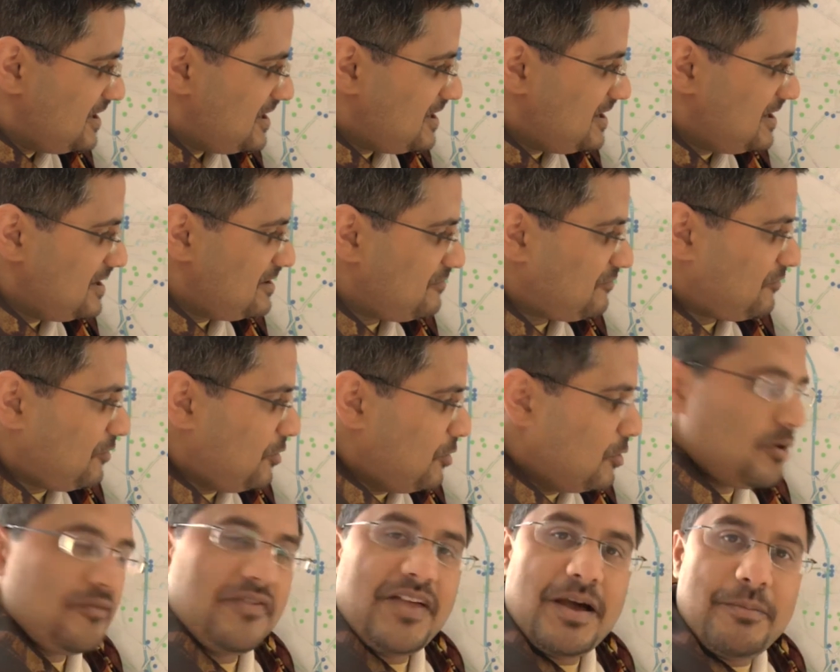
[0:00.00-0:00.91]
if
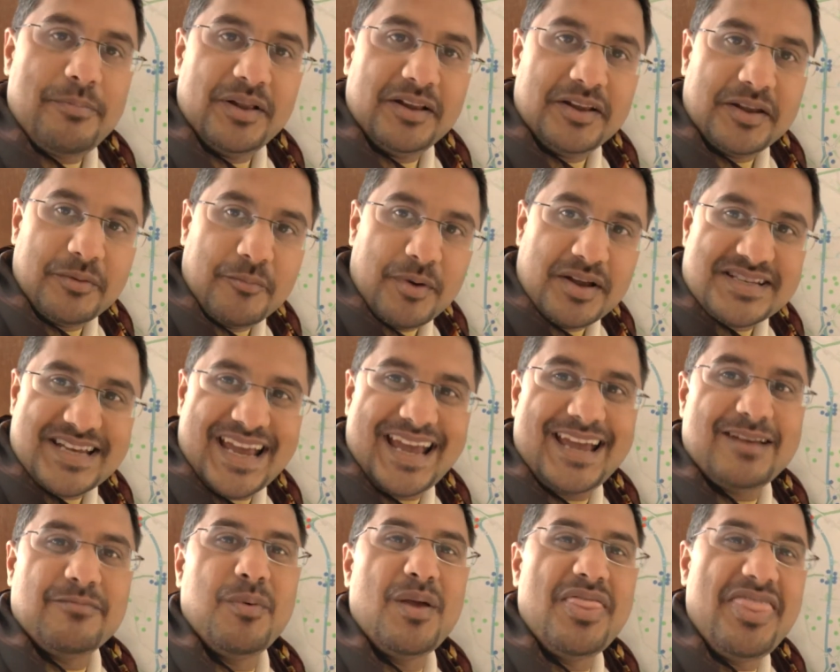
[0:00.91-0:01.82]
all of that building went
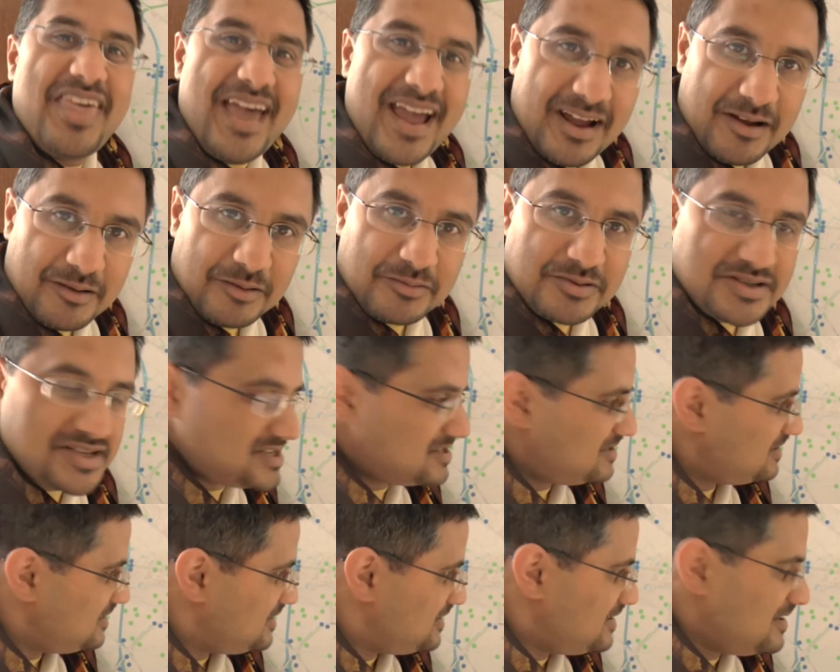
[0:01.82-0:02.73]
ahead without
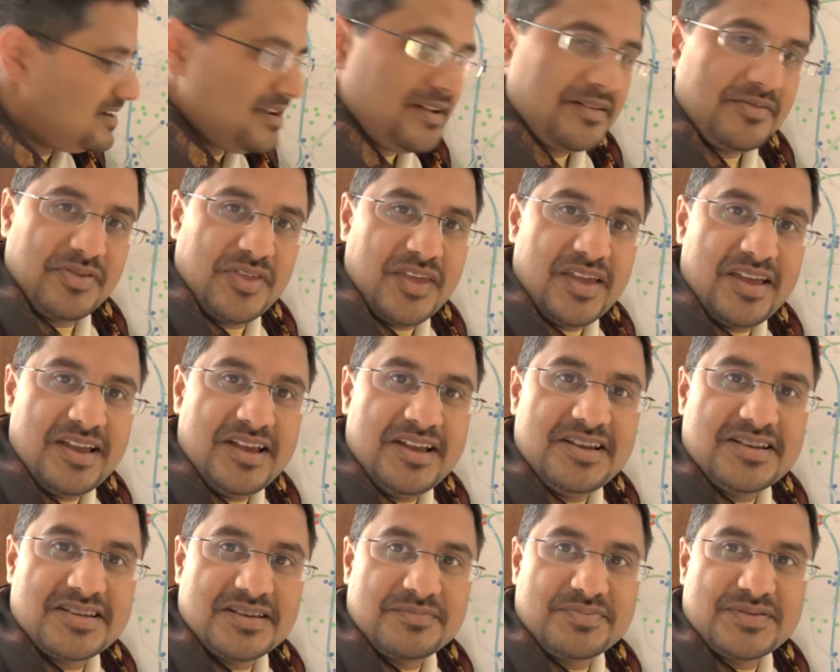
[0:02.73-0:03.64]

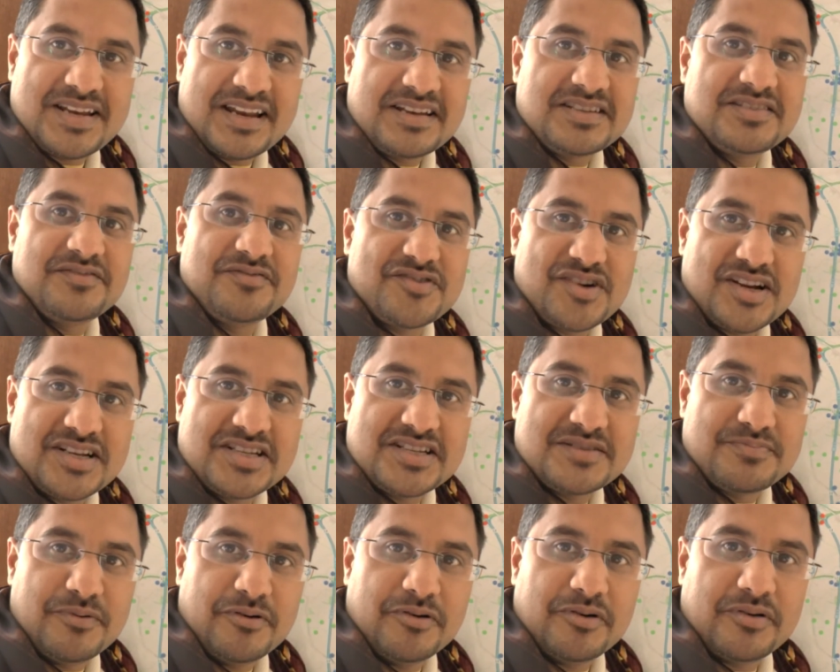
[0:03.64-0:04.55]
the substantial
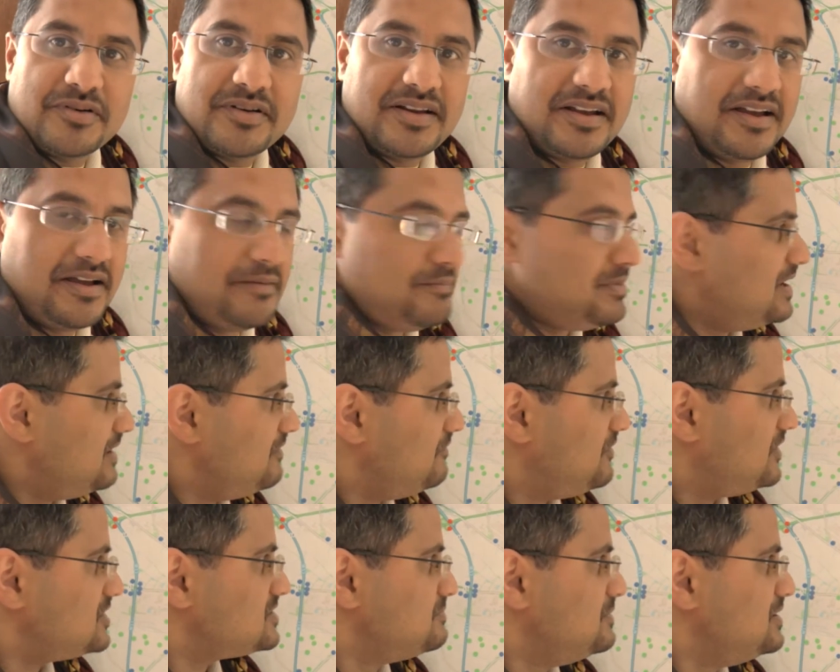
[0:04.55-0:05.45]
transport
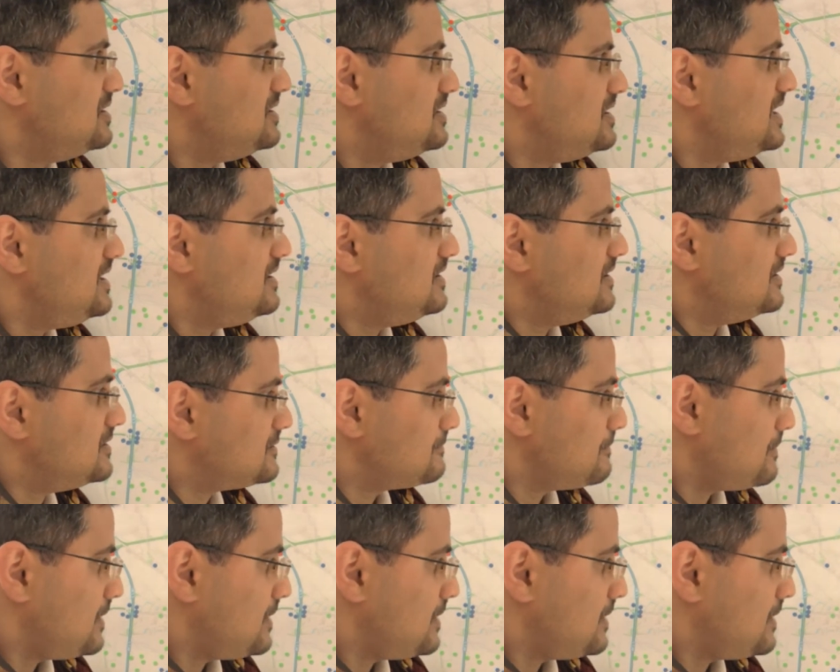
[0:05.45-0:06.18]
investment needed.